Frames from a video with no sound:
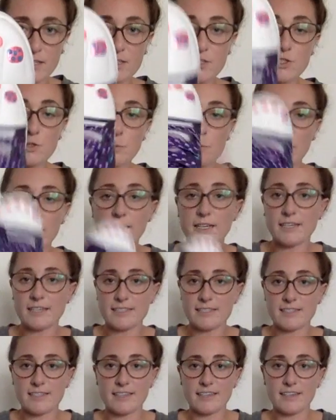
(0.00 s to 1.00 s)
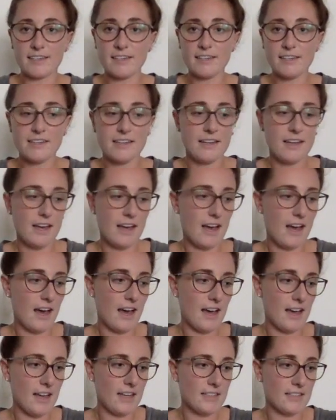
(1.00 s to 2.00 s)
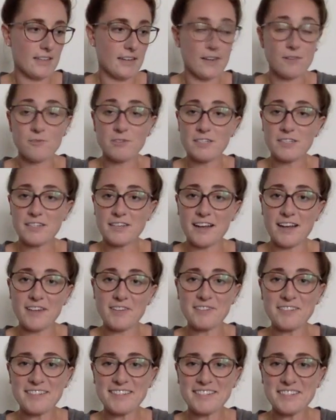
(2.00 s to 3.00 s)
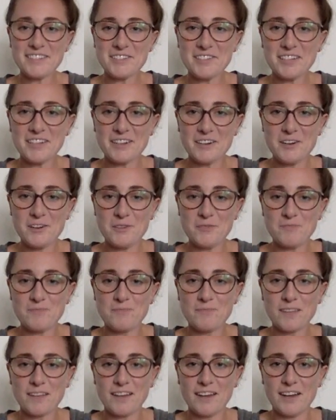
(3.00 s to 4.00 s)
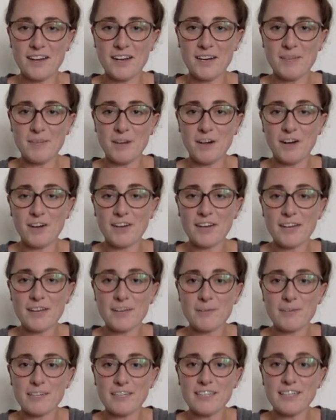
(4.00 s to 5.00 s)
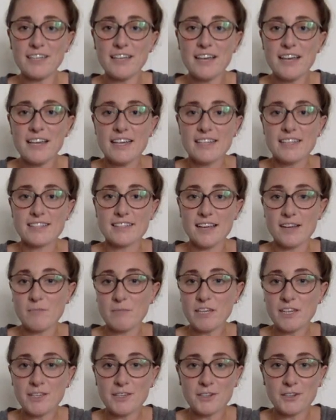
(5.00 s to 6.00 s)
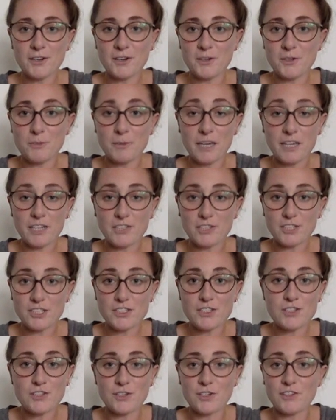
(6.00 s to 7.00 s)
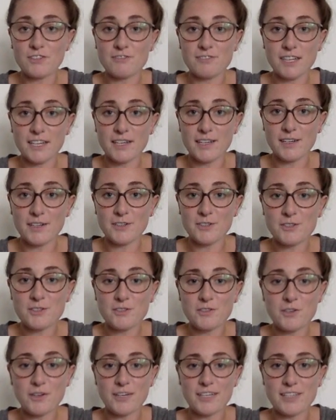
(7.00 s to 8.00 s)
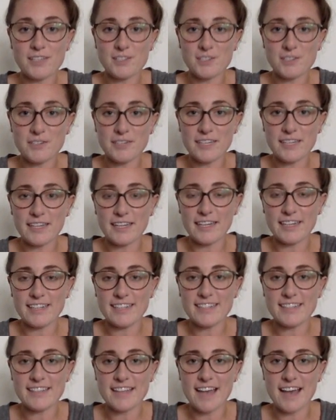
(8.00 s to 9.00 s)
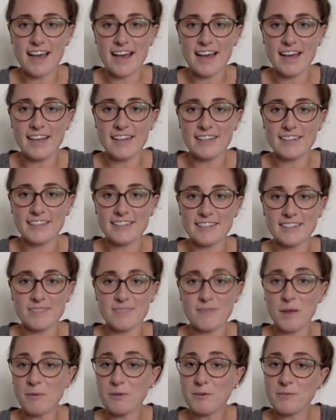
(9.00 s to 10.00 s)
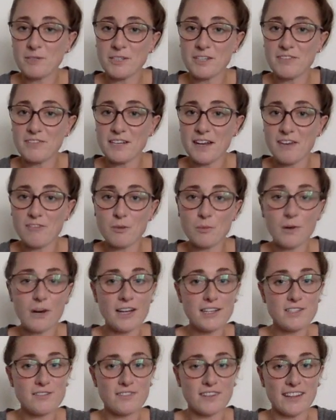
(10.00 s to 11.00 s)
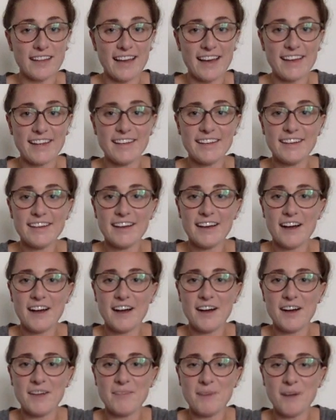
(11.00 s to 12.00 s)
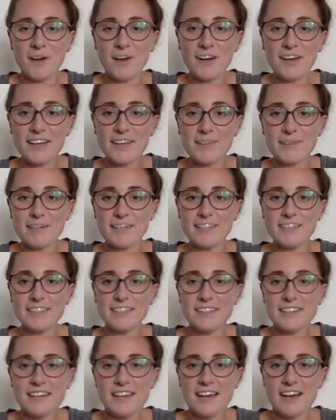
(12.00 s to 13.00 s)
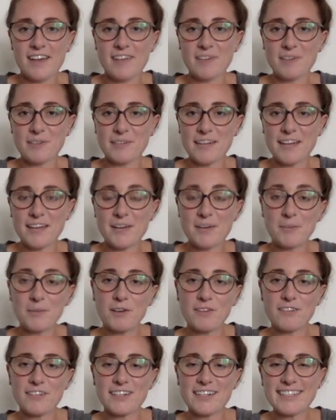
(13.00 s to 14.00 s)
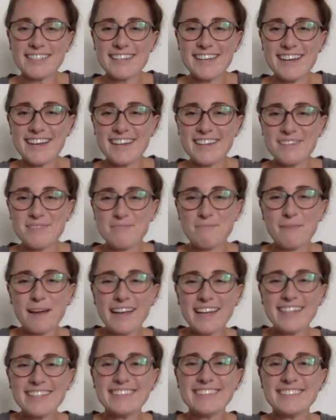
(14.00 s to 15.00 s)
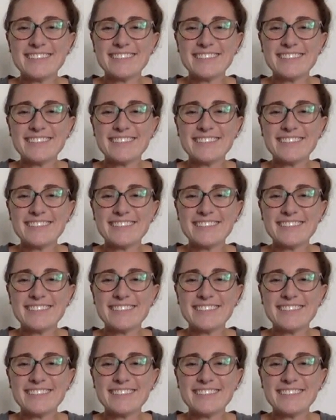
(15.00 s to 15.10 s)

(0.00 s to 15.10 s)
it's pretty easy, and anyone anyone can do it at home. Um, all right, well, send me your own pictures, your own videos of you guys doing this, and maybe we'll even have a prize for that. Um, all right, well, everyone, I hope you have a great day. Bye.